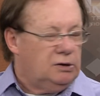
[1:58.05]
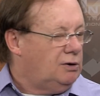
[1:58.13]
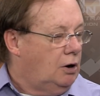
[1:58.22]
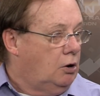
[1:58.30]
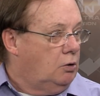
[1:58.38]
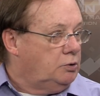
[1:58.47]
You
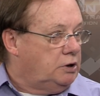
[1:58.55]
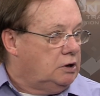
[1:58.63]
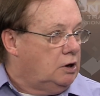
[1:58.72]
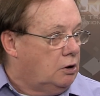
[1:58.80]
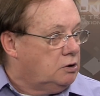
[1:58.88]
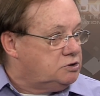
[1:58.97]
know, did
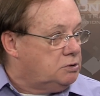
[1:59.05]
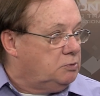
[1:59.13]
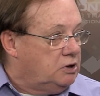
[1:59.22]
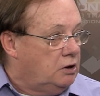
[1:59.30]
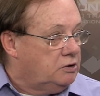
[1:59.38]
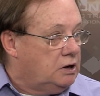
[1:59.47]
it mm-hmm. hurt some of
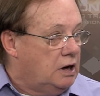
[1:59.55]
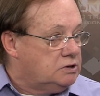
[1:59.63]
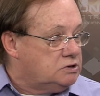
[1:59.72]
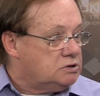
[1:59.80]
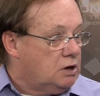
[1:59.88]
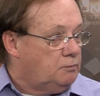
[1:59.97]
the other guys
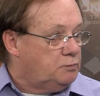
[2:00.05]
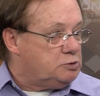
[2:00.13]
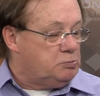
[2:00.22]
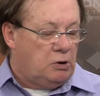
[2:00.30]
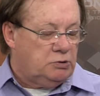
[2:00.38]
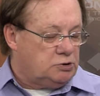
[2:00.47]
that's come from
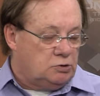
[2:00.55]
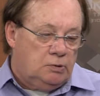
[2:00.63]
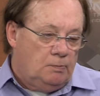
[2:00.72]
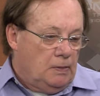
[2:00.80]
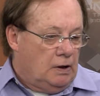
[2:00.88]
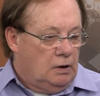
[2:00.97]
small school?
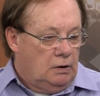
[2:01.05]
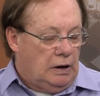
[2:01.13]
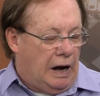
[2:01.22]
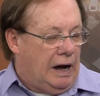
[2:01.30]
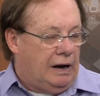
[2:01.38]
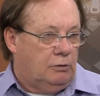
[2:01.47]

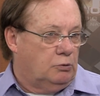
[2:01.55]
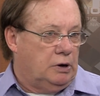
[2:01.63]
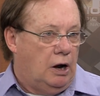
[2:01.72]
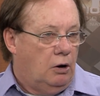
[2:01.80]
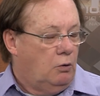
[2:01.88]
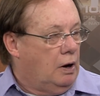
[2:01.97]
I don't
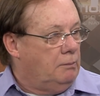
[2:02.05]
know.